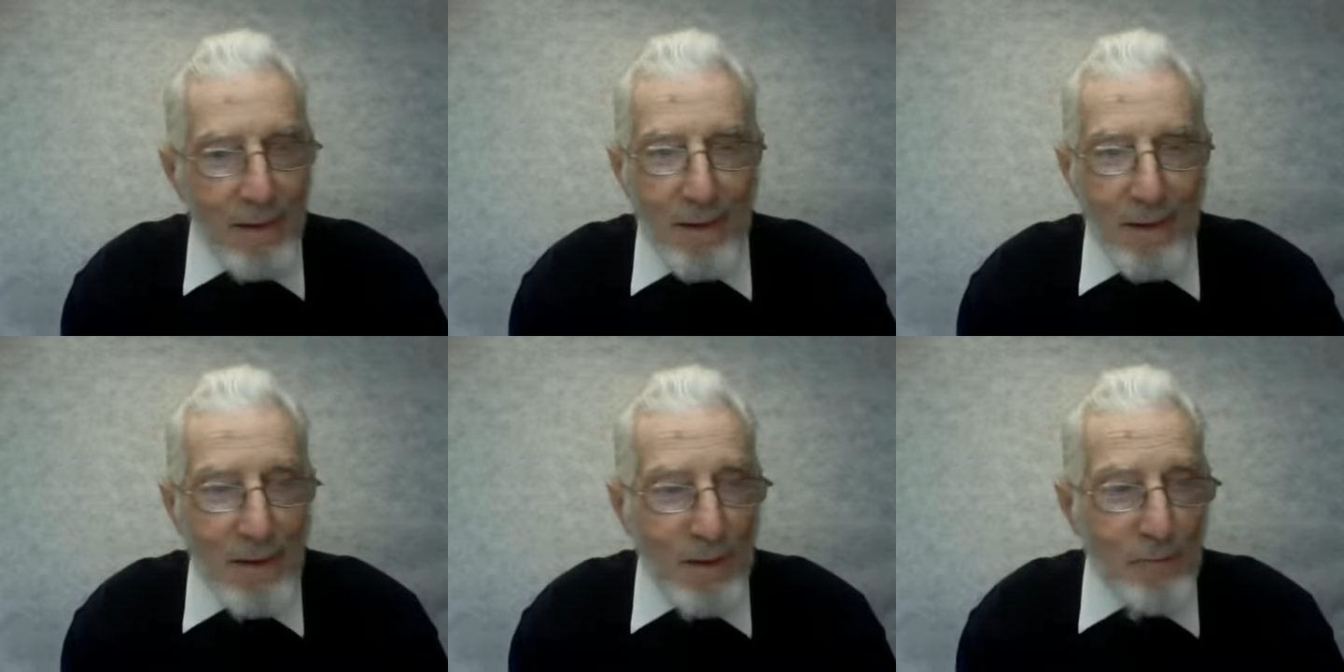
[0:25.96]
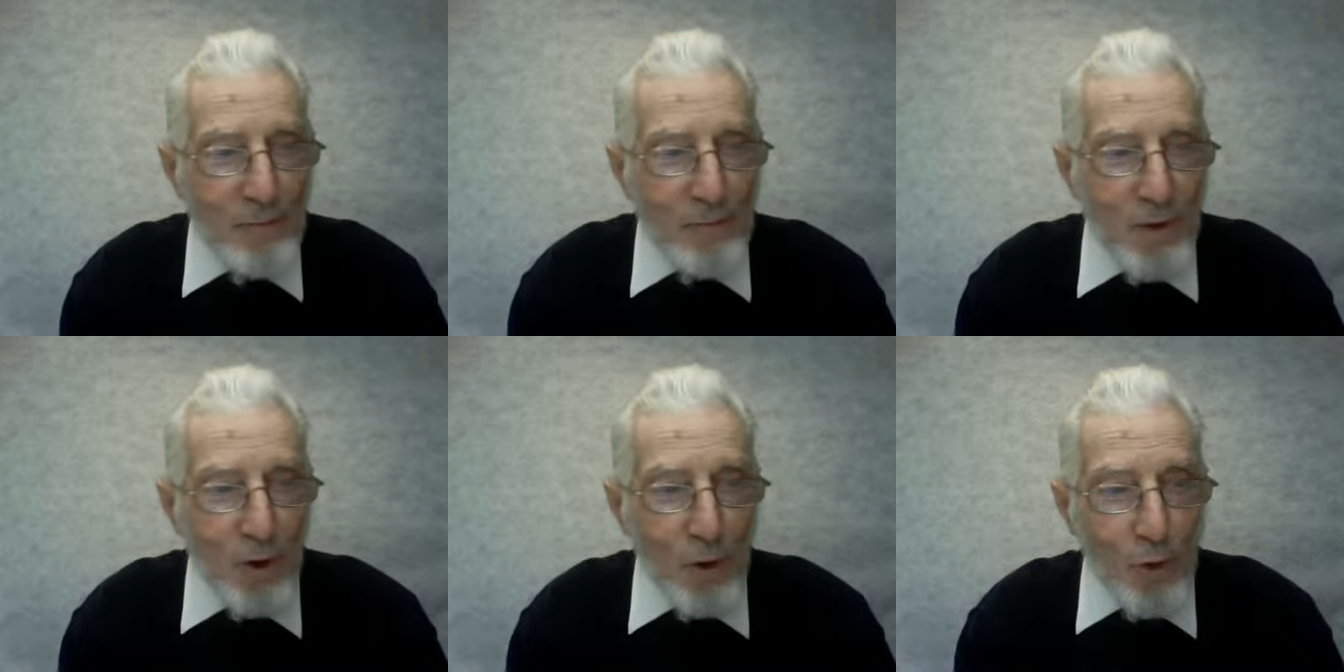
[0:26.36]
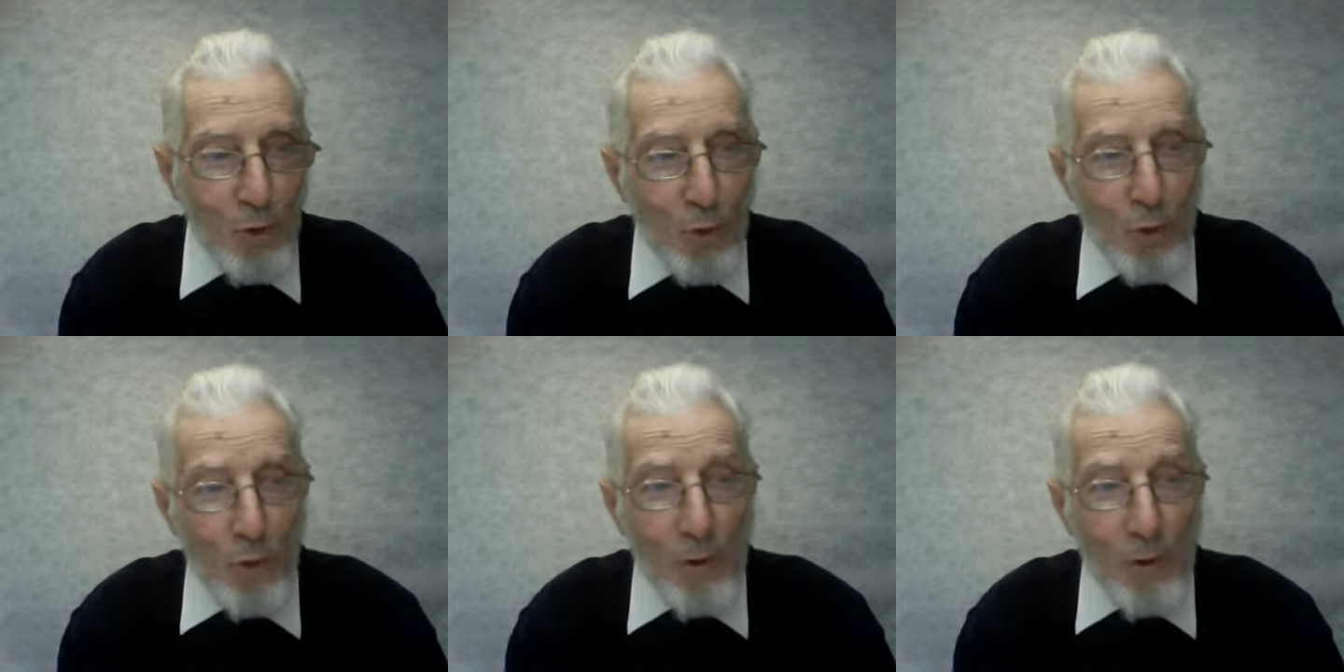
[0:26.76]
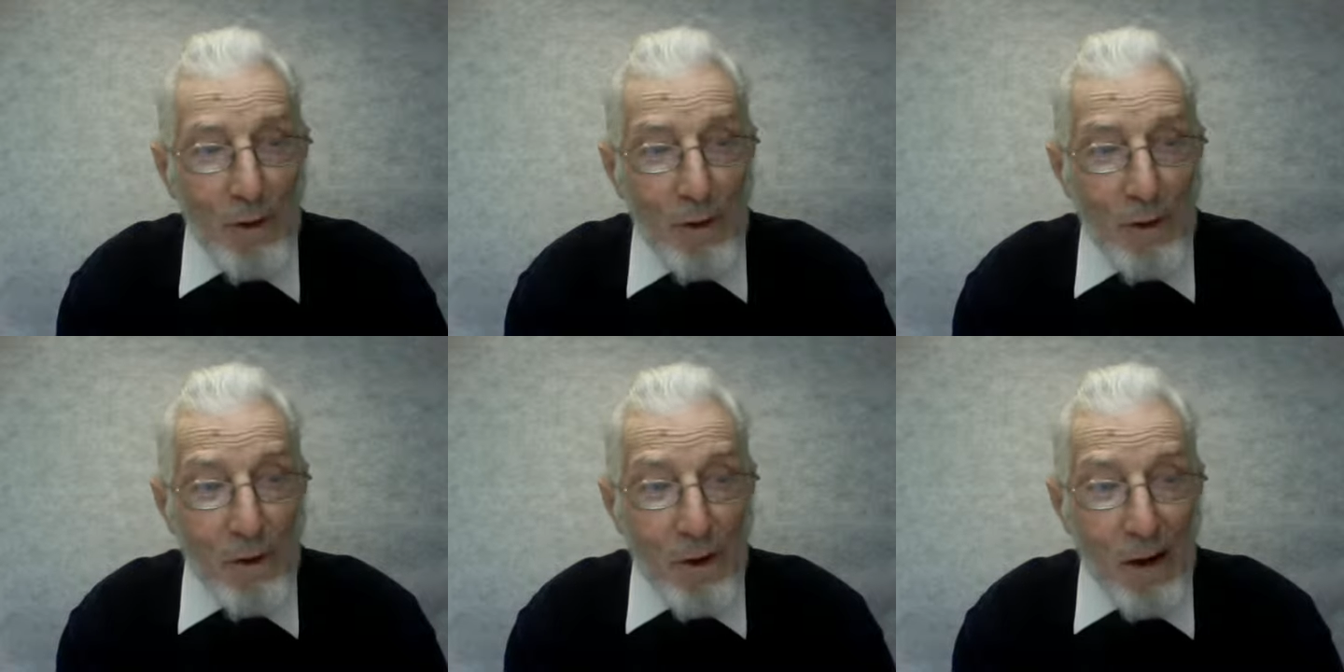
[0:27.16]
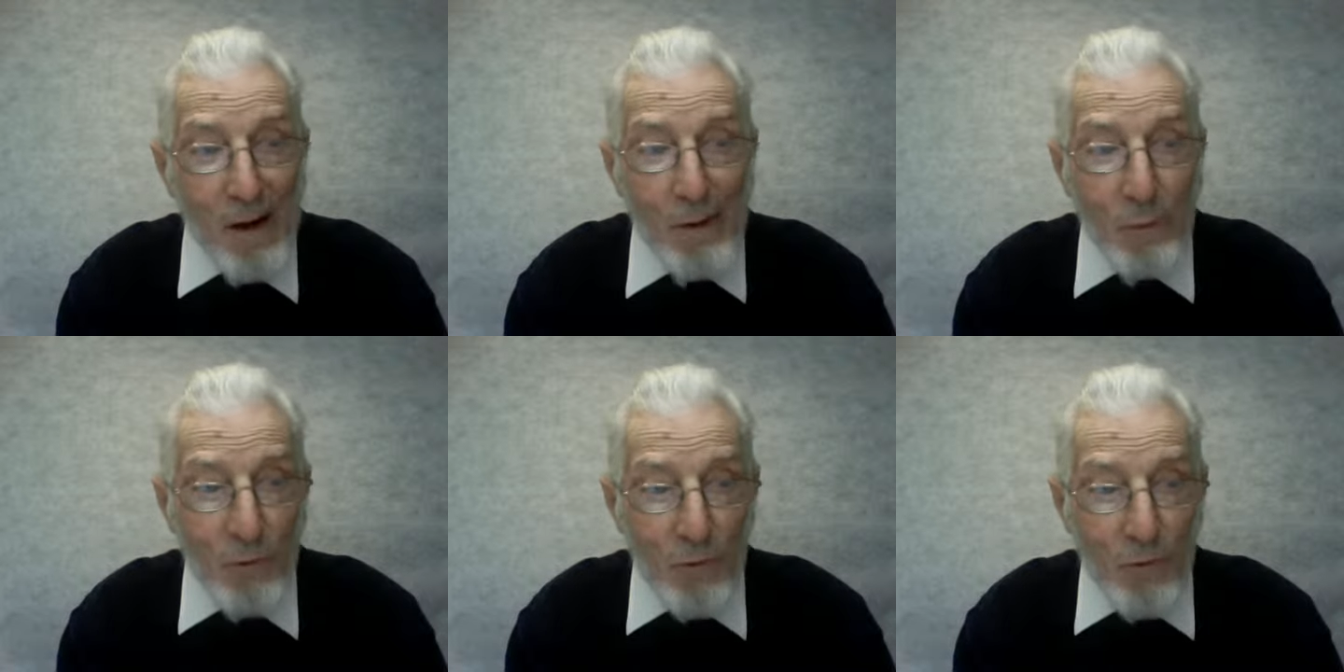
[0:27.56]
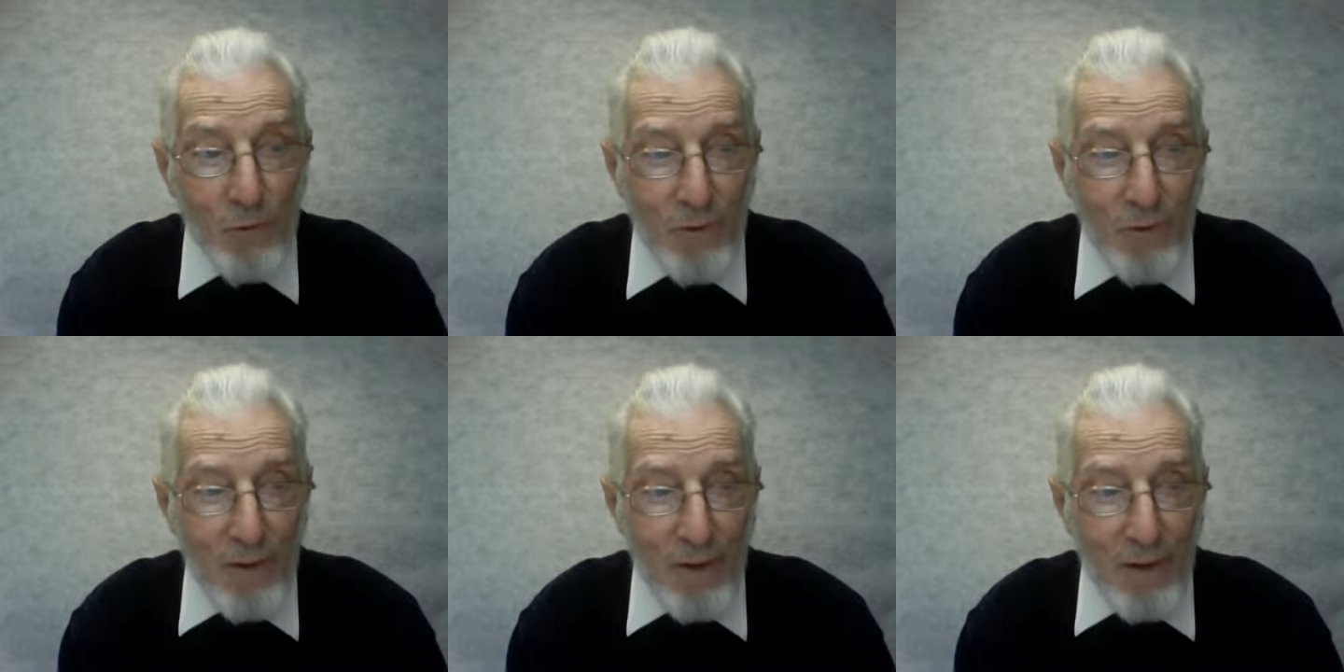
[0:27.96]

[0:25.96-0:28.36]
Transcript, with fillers: If the Hoover House